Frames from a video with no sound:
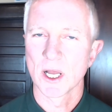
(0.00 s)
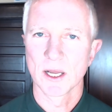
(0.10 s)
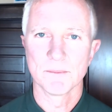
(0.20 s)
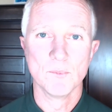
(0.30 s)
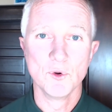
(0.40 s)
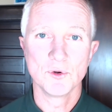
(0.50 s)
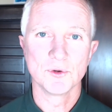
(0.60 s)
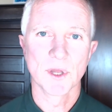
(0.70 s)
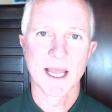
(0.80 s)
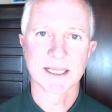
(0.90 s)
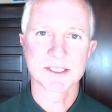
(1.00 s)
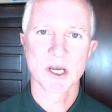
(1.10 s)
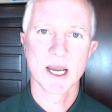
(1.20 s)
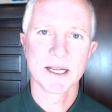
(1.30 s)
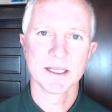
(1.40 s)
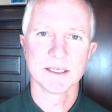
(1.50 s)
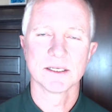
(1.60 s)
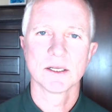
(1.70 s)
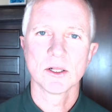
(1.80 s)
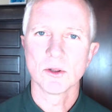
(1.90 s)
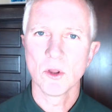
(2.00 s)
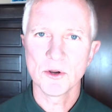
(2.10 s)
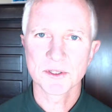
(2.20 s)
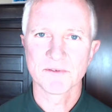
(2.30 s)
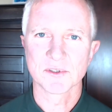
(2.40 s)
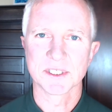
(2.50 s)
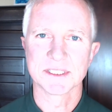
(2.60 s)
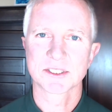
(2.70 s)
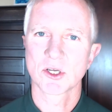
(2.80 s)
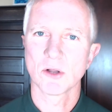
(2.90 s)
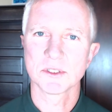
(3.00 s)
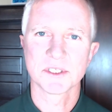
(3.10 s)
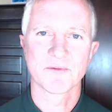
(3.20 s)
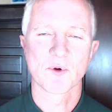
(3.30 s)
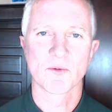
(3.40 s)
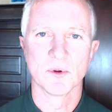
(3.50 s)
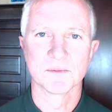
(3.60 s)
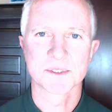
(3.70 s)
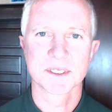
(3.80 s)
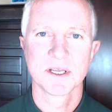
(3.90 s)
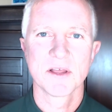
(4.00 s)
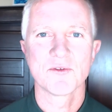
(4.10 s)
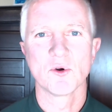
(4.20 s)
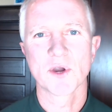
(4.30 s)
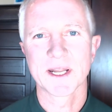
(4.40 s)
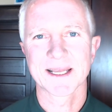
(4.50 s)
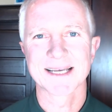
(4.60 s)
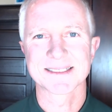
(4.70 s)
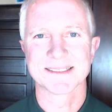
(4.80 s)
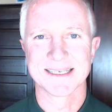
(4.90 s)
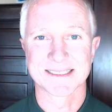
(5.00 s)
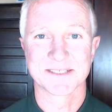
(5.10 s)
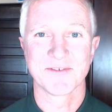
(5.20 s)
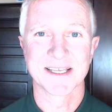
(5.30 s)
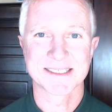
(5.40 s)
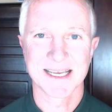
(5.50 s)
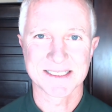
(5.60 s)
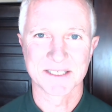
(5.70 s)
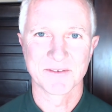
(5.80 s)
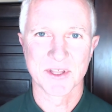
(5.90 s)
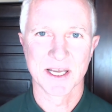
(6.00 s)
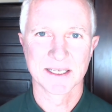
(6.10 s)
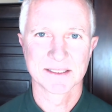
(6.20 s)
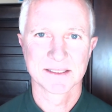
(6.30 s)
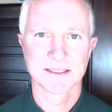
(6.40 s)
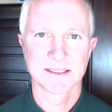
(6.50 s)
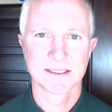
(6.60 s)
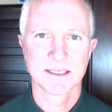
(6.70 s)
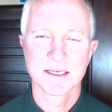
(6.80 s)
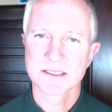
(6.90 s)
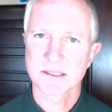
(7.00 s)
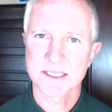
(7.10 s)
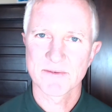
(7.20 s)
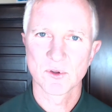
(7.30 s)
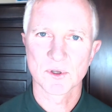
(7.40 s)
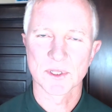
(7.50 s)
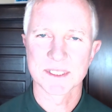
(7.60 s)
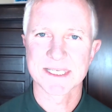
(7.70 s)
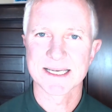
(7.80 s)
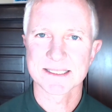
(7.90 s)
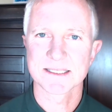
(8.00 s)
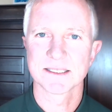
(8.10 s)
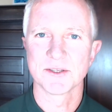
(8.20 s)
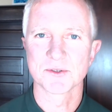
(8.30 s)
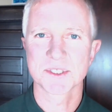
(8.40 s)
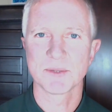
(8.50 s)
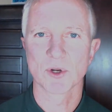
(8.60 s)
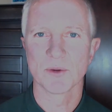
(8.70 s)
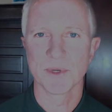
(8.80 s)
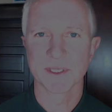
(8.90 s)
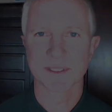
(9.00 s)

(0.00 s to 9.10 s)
mood, anxiety, learning difficulties, cognitive problems, the organic acid test is fantastic for that. So let's have a look at the test and you'll see what I mean.